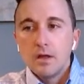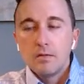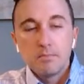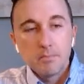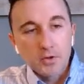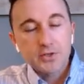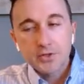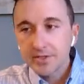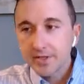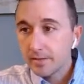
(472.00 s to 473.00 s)
Most of your
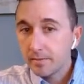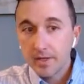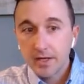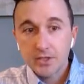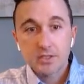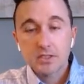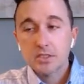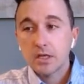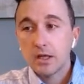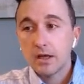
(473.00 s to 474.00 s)
syncope patients
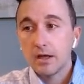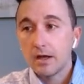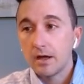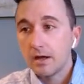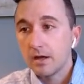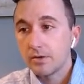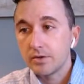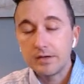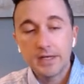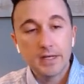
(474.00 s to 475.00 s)

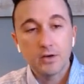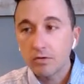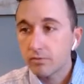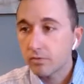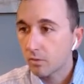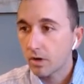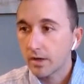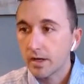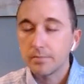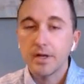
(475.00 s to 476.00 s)
need no further
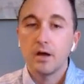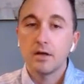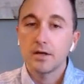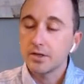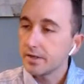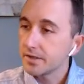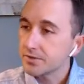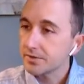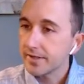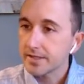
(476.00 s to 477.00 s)
workup beyond a good
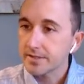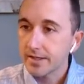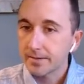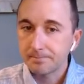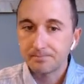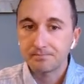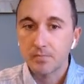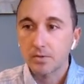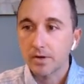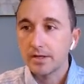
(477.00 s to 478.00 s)
history and exam.
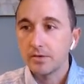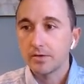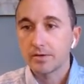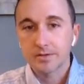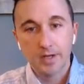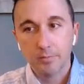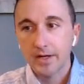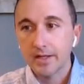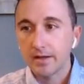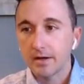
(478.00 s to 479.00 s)
Okay, and you can stop
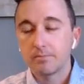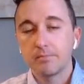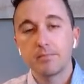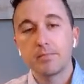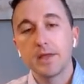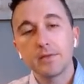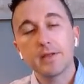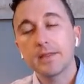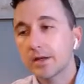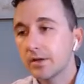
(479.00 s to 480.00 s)
right there. The other thing that a good